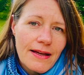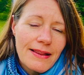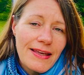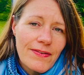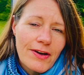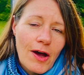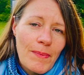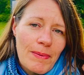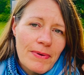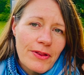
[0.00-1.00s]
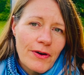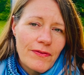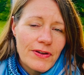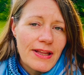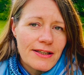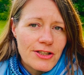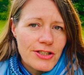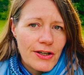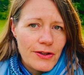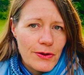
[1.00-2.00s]
Leave a comment below if you'd like to
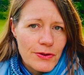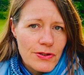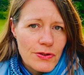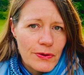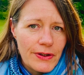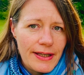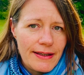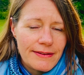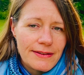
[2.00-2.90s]
share your story